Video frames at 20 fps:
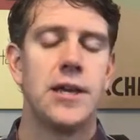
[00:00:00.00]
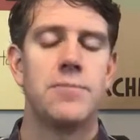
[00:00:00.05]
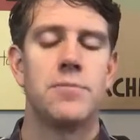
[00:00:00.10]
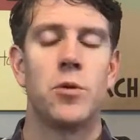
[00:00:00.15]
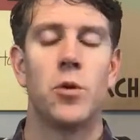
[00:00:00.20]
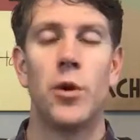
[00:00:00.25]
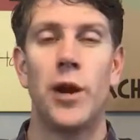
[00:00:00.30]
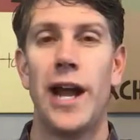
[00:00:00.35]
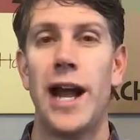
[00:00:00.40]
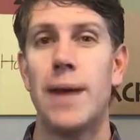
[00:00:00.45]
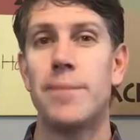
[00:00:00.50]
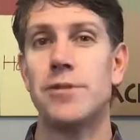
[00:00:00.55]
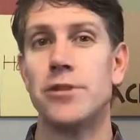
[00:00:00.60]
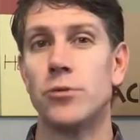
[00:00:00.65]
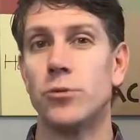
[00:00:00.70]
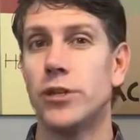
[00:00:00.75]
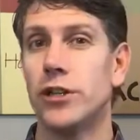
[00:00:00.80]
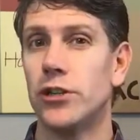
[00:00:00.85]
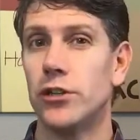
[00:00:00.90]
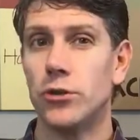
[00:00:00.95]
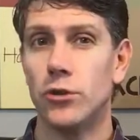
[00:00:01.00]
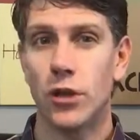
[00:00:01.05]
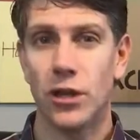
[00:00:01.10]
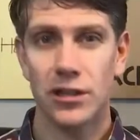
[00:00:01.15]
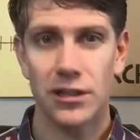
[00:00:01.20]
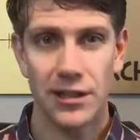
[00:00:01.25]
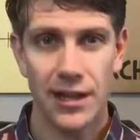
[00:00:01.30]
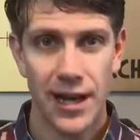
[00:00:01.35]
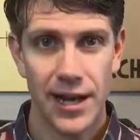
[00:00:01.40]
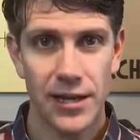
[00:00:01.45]
But what happens, we can do a
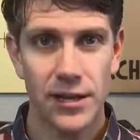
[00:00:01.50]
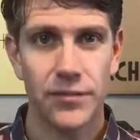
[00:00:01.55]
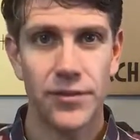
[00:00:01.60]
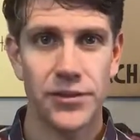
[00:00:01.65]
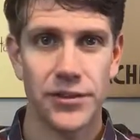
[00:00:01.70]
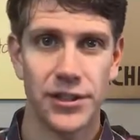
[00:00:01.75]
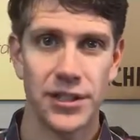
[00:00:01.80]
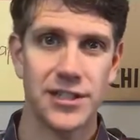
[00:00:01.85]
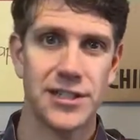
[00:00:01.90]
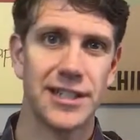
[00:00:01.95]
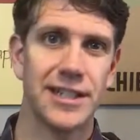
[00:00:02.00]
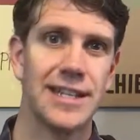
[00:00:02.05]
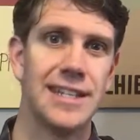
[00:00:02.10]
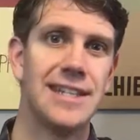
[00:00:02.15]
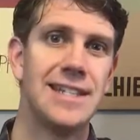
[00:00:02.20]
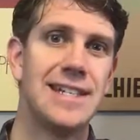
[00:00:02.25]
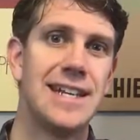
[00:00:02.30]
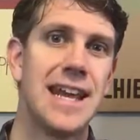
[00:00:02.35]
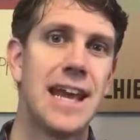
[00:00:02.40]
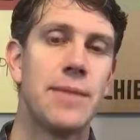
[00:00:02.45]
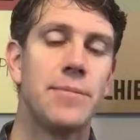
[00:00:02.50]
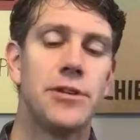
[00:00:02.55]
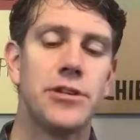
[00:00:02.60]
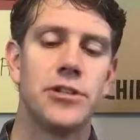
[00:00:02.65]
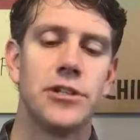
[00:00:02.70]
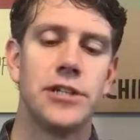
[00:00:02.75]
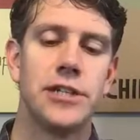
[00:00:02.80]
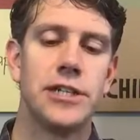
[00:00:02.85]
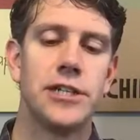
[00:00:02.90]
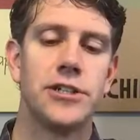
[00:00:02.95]
lot of different things that can
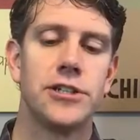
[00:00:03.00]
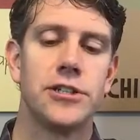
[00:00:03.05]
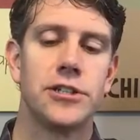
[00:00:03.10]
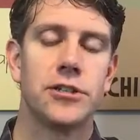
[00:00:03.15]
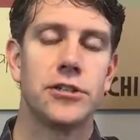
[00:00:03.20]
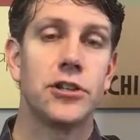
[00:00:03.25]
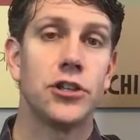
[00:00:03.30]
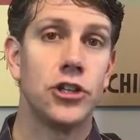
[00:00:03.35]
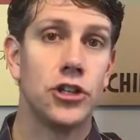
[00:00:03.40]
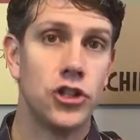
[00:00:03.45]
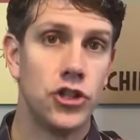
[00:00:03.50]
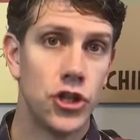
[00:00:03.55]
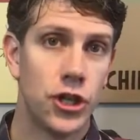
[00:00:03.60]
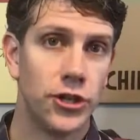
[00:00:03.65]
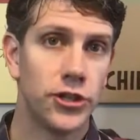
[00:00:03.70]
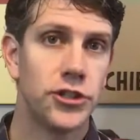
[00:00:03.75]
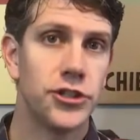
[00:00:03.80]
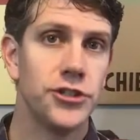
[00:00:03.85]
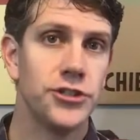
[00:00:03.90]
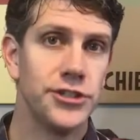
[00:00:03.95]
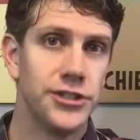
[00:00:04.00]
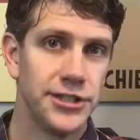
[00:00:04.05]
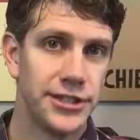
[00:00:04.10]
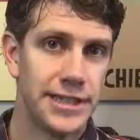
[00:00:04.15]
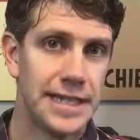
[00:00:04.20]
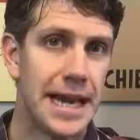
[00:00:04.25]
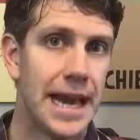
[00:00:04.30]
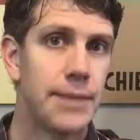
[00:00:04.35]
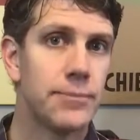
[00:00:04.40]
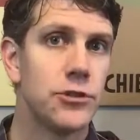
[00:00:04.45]
damage these junctions, these
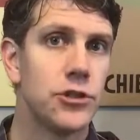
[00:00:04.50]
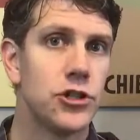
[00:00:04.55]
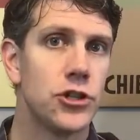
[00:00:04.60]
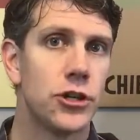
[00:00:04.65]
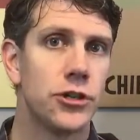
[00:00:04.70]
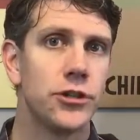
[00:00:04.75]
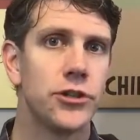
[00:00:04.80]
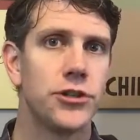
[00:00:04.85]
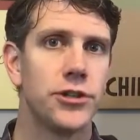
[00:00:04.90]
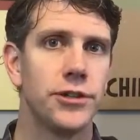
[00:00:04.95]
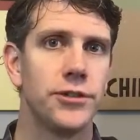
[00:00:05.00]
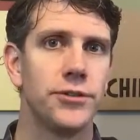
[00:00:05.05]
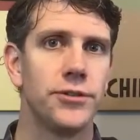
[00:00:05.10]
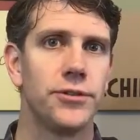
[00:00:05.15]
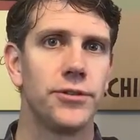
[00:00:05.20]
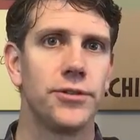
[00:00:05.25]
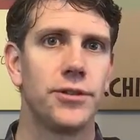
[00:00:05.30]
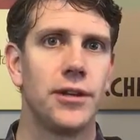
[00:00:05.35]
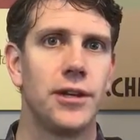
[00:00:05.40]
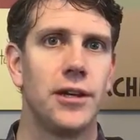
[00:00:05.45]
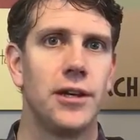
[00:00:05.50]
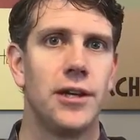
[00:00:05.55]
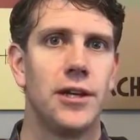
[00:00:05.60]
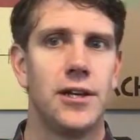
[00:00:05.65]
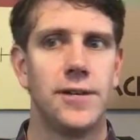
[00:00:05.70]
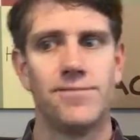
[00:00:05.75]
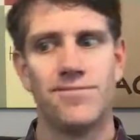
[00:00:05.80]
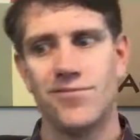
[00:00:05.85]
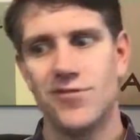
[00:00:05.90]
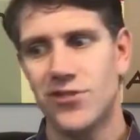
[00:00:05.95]
gap junctions.
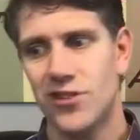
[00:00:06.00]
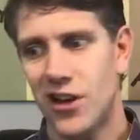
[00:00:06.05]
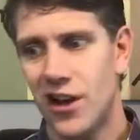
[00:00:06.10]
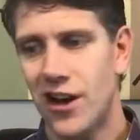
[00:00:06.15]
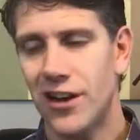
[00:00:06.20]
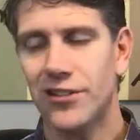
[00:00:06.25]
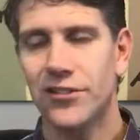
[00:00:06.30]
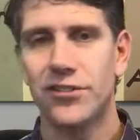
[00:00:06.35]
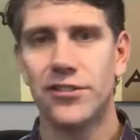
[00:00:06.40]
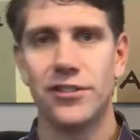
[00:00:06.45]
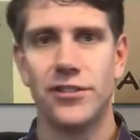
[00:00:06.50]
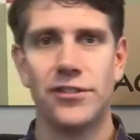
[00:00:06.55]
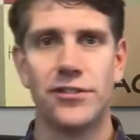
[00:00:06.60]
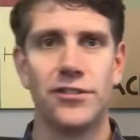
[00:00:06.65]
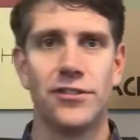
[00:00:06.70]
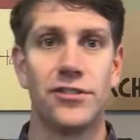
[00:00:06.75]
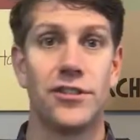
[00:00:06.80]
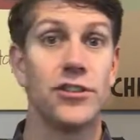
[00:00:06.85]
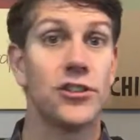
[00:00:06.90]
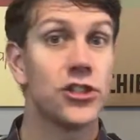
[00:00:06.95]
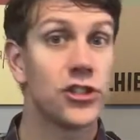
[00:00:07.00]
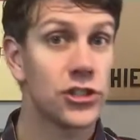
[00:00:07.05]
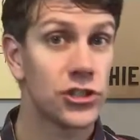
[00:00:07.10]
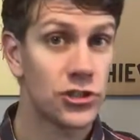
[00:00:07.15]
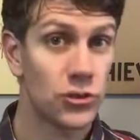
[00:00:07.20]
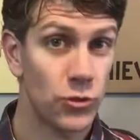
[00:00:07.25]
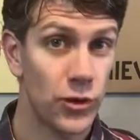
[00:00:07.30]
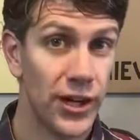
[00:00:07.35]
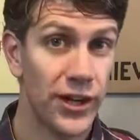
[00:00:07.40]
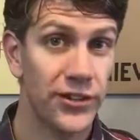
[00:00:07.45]
Toxins,
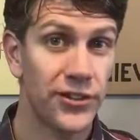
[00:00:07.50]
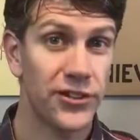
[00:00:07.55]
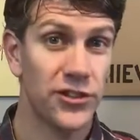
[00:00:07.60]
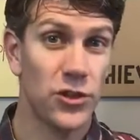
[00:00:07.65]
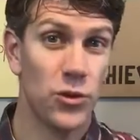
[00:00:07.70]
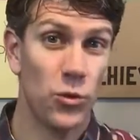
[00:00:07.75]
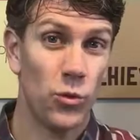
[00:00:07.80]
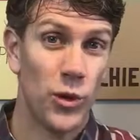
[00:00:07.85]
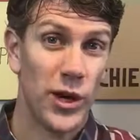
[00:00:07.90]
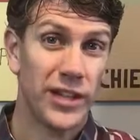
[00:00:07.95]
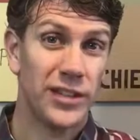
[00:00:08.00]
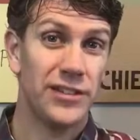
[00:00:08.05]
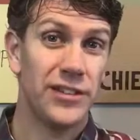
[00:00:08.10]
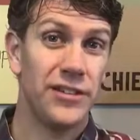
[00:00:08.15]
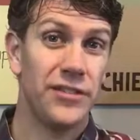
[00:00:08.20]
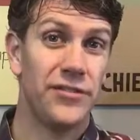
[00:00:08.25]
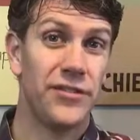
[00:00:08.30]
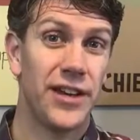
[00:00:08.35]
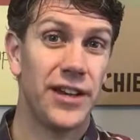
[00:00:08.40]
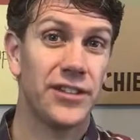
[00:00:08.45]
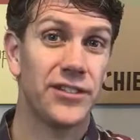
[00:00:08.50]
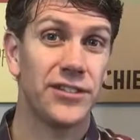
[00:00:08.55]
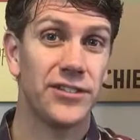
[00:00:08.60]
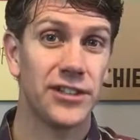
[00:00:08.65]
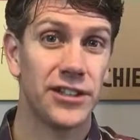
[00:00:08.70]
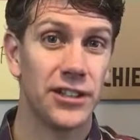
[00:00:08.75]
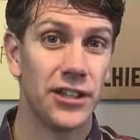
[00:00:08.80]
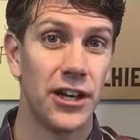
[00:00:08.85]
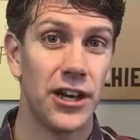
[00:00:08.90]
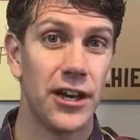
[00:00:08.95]
stress directly affects
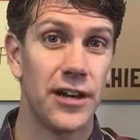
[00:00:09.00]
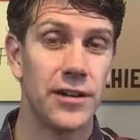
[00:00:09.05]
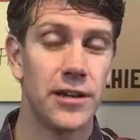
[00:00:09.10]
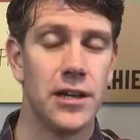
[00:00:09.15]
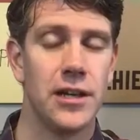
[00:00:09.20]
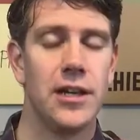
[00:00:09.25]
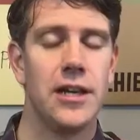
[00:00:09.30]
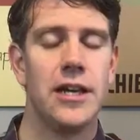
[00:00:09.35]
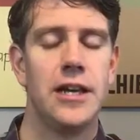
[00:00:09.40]
the gut.